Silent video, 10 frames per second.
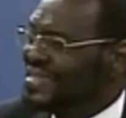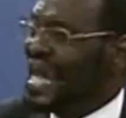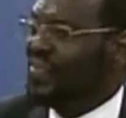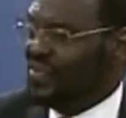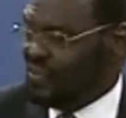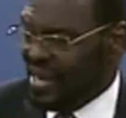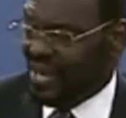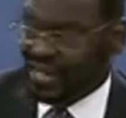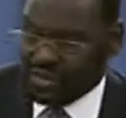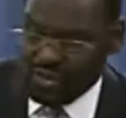South
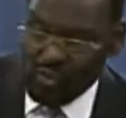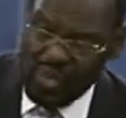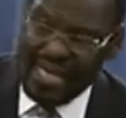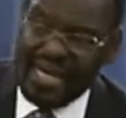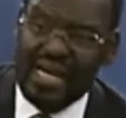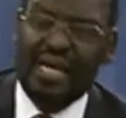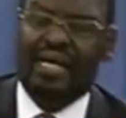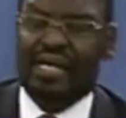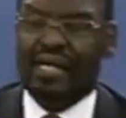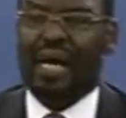Americans, or we
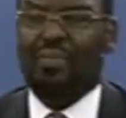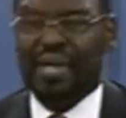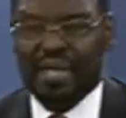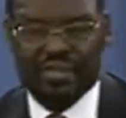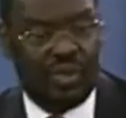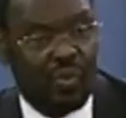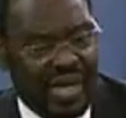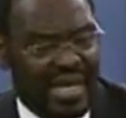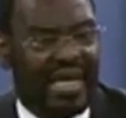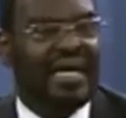Colombians, or
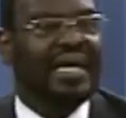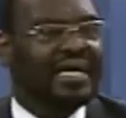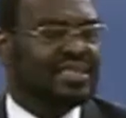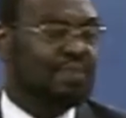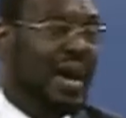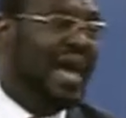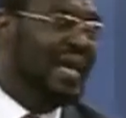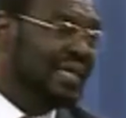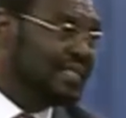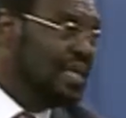we
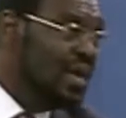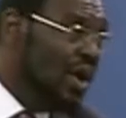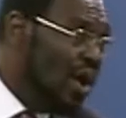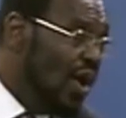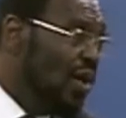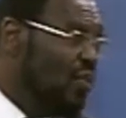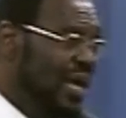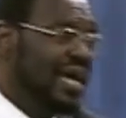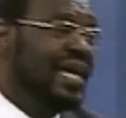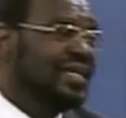Hispanics, or
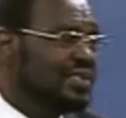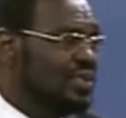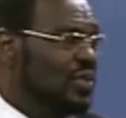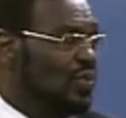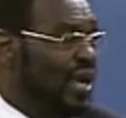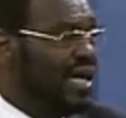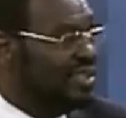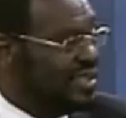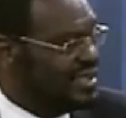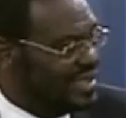we who are
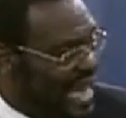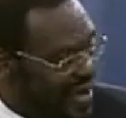raised in